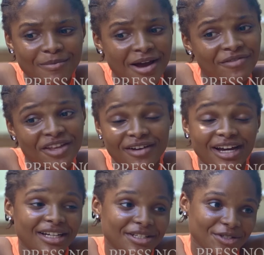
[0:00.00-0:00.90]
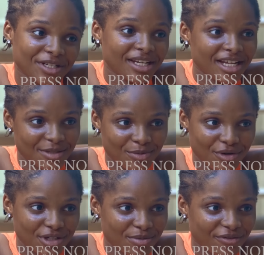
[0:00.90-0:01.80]
I've never had such an
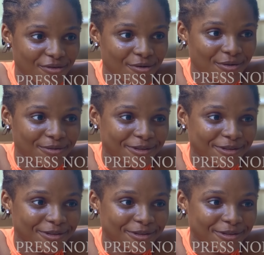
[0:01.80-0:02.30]
experience before.